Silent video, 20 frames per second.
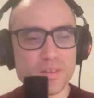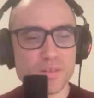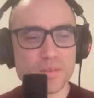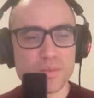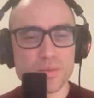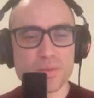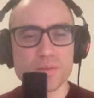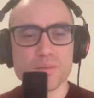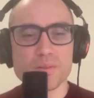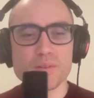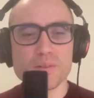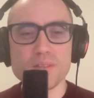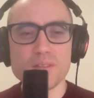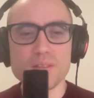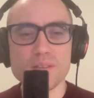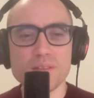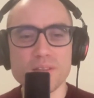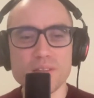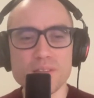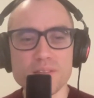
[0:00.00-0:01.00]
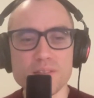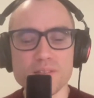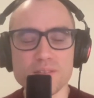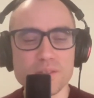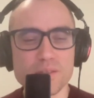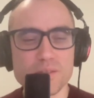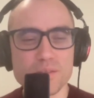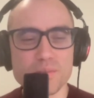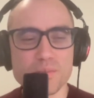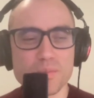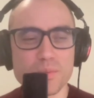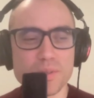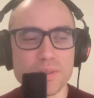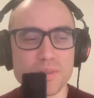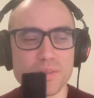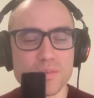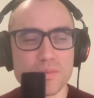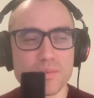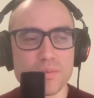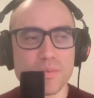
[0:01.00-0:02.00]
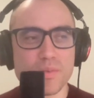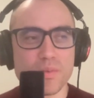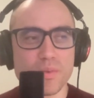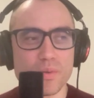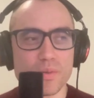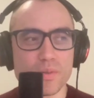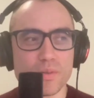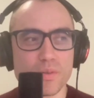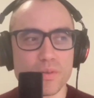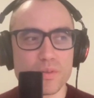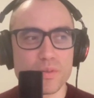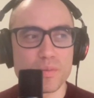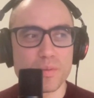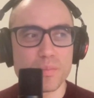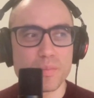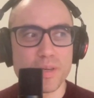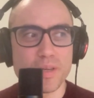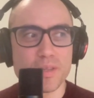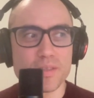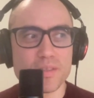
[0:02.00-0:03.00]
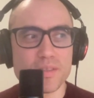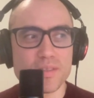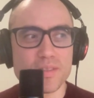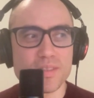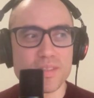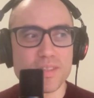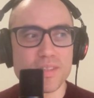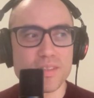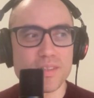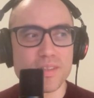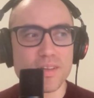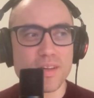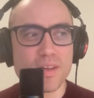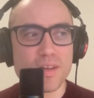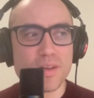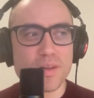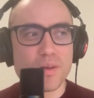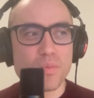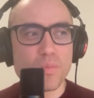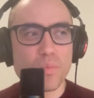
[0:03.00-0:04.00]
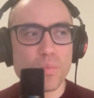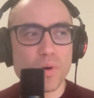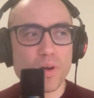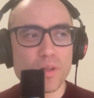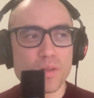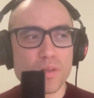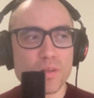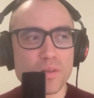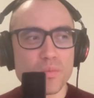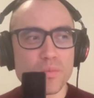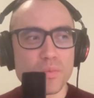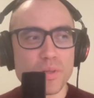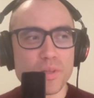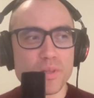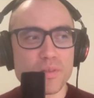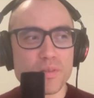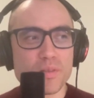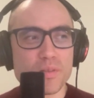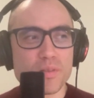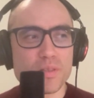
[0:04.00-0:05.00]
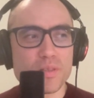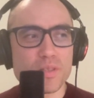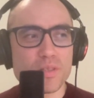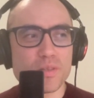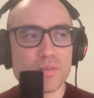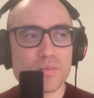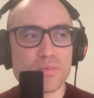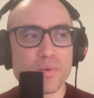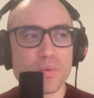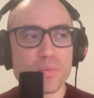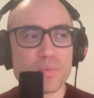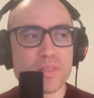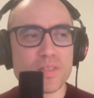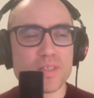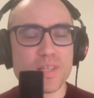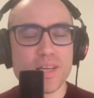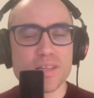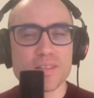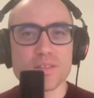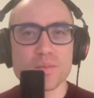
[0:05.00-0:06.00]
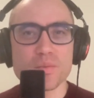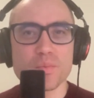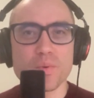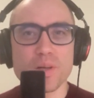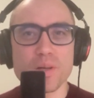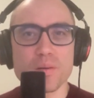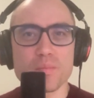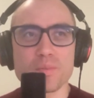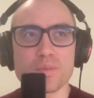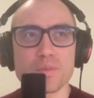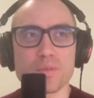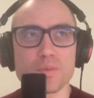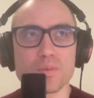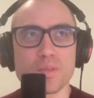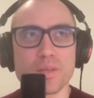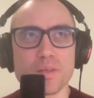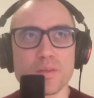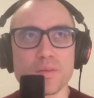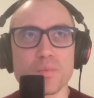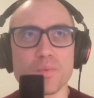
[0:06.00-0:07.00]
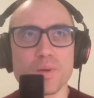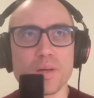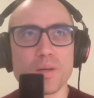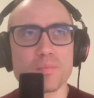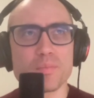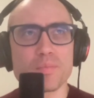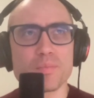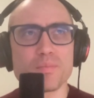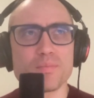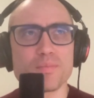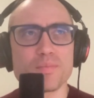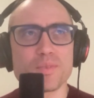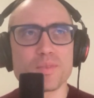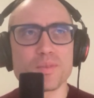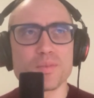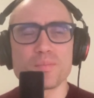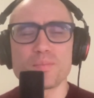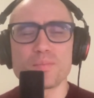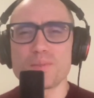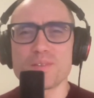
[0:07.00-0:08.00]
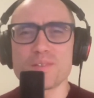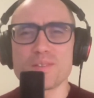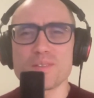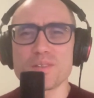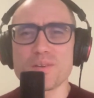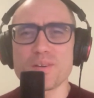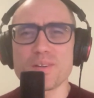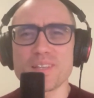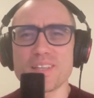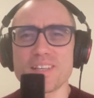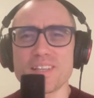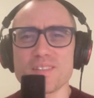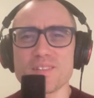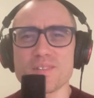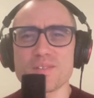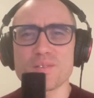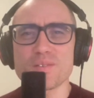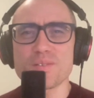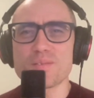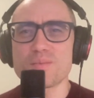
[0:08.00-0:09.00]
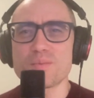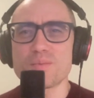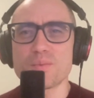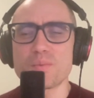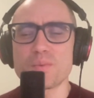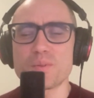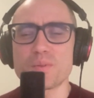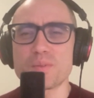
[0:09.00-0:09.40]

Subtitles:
Don't you think that just one thought crossed my mind is that when we transitioned from static web to like web 2.0, I guess, so what